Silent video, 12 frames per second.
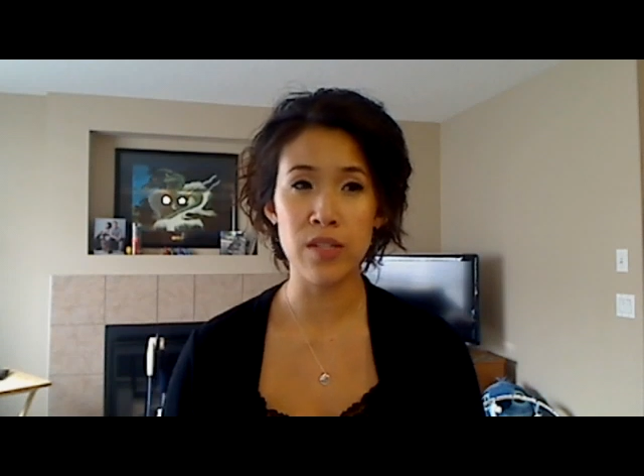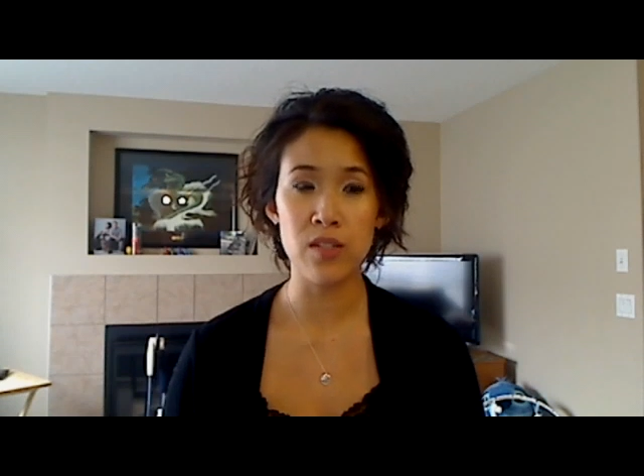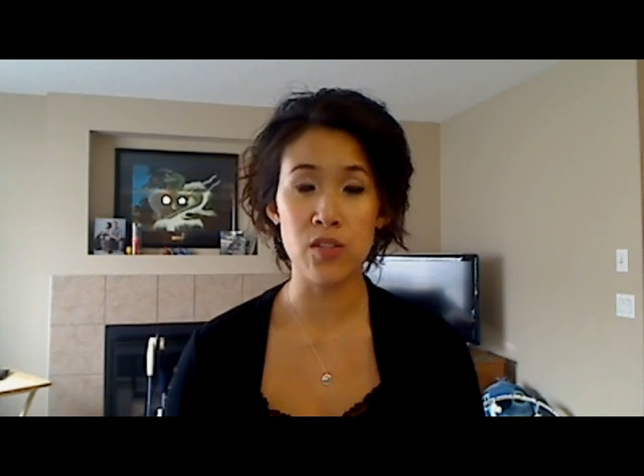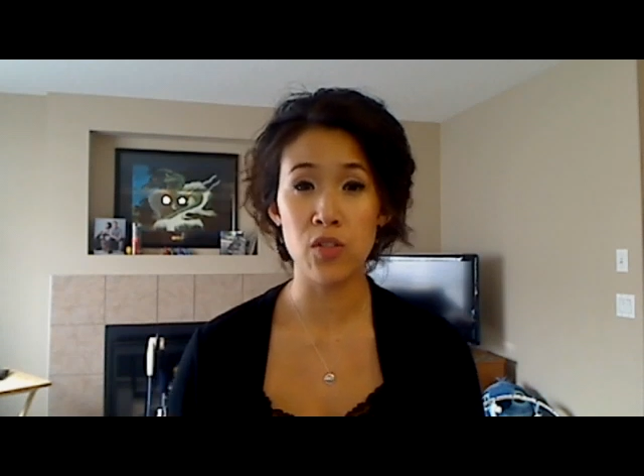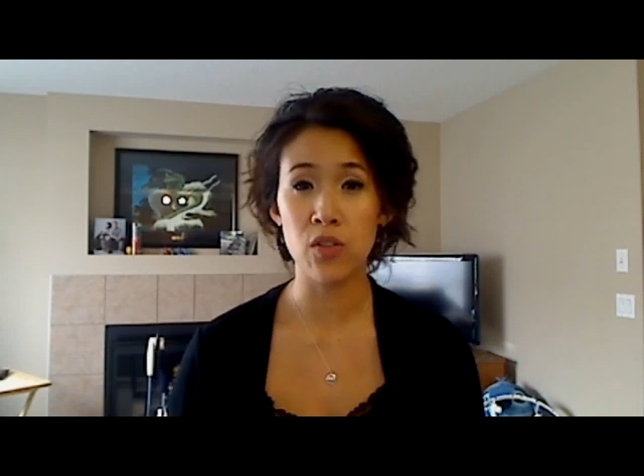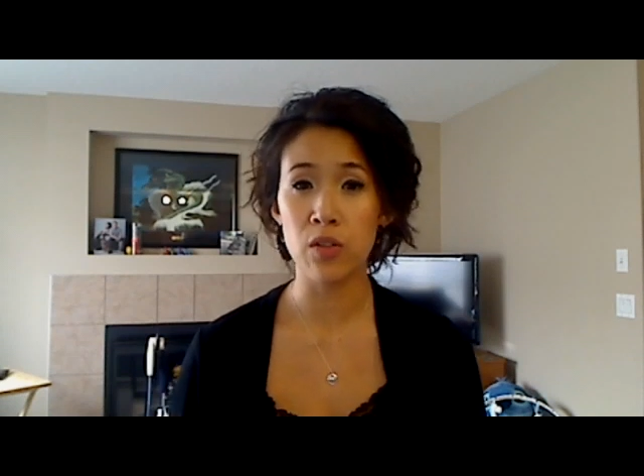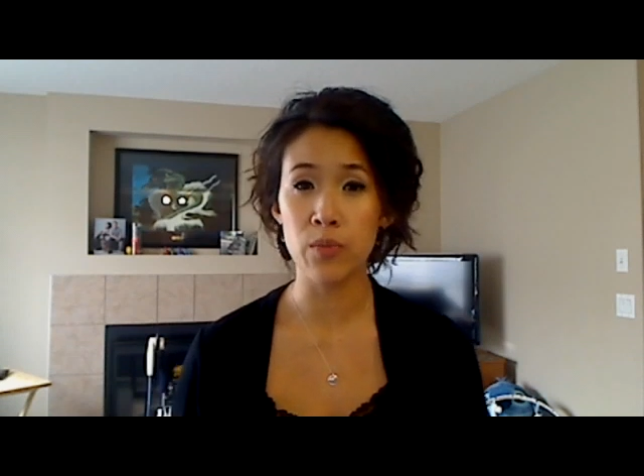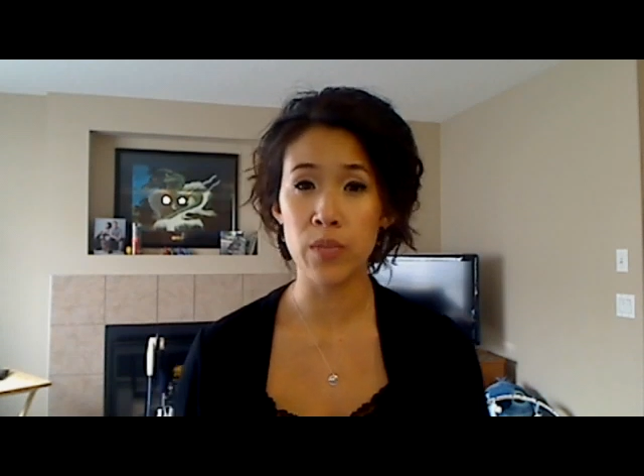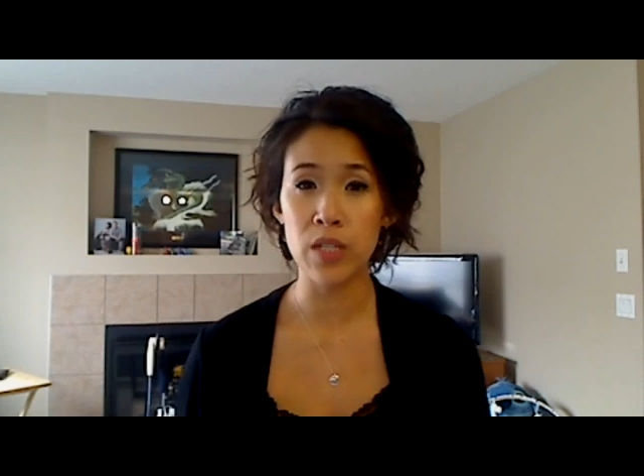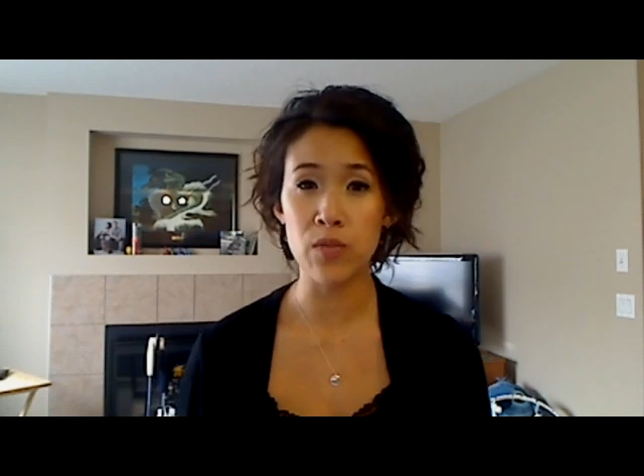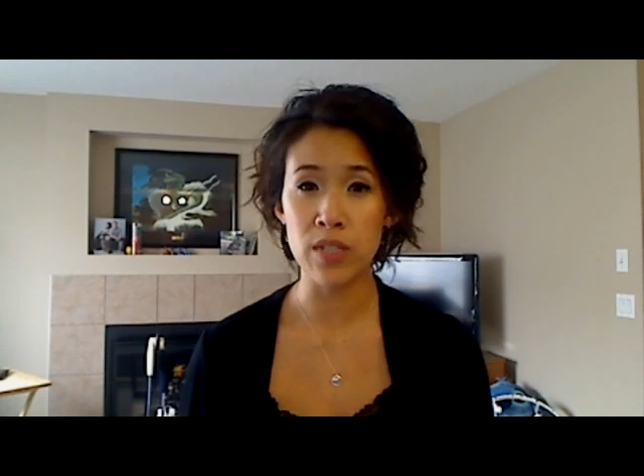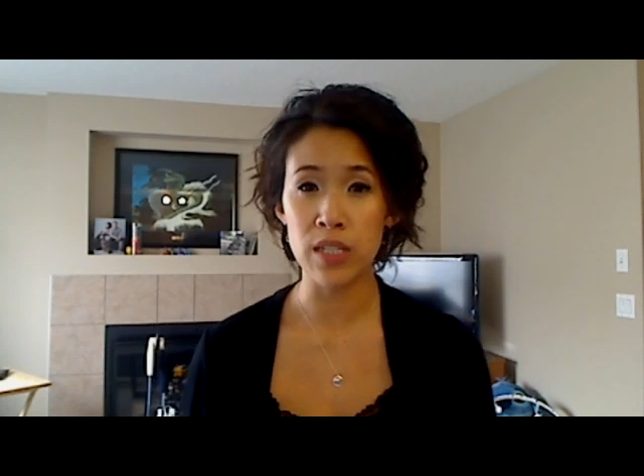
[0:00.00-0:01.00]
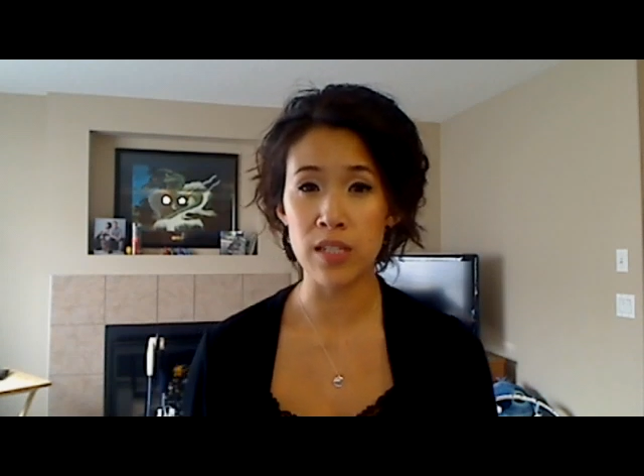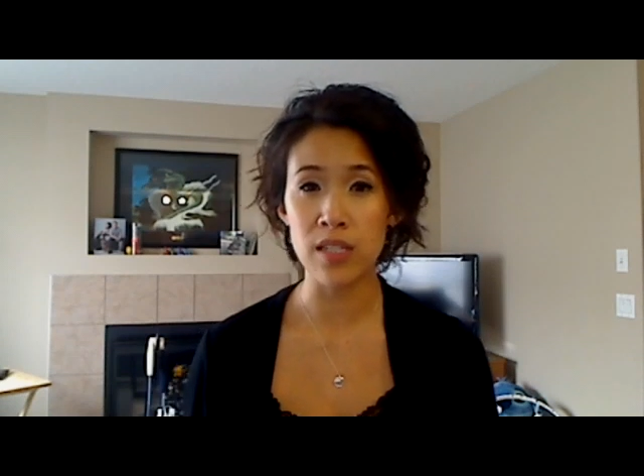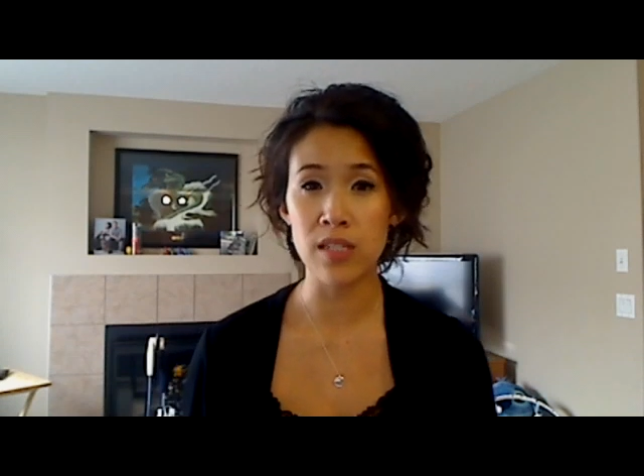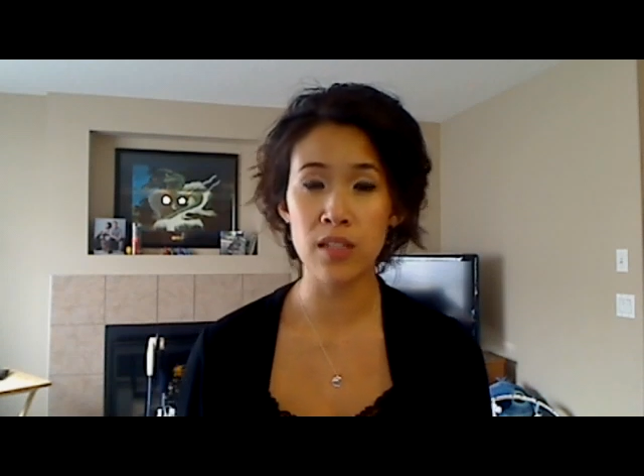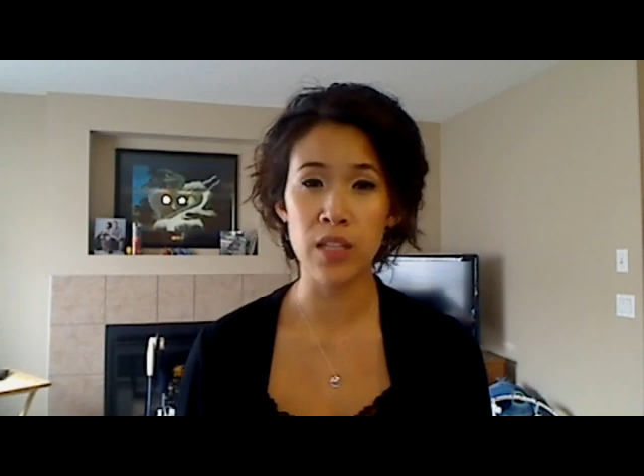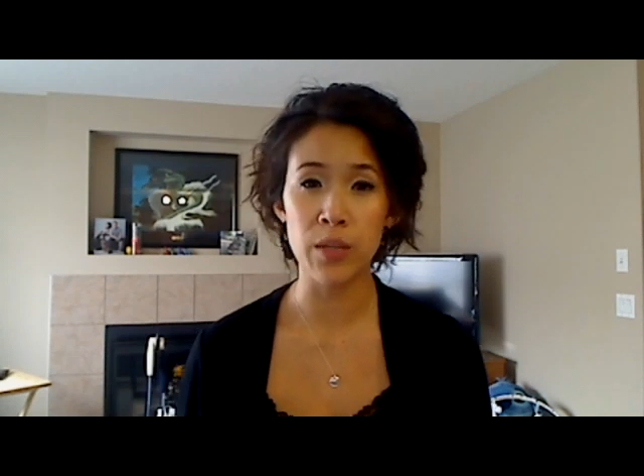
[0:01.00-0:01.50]
since you're going to be using
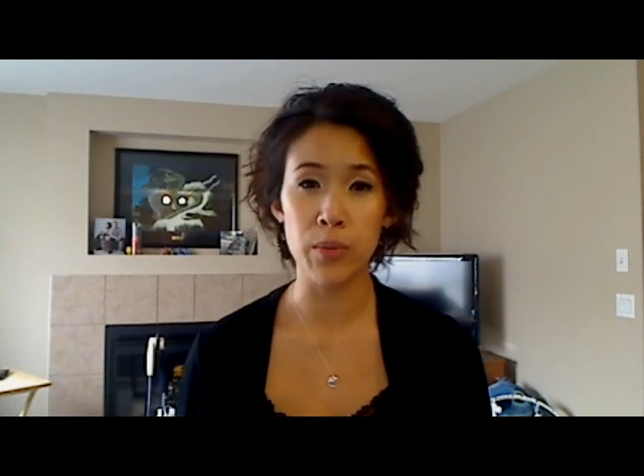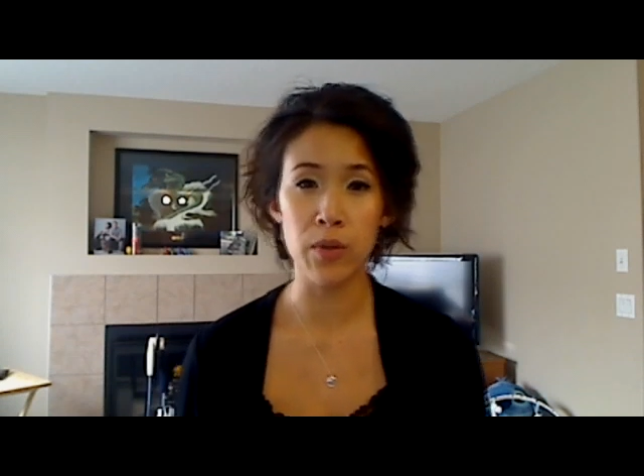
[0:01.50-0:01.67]
these clip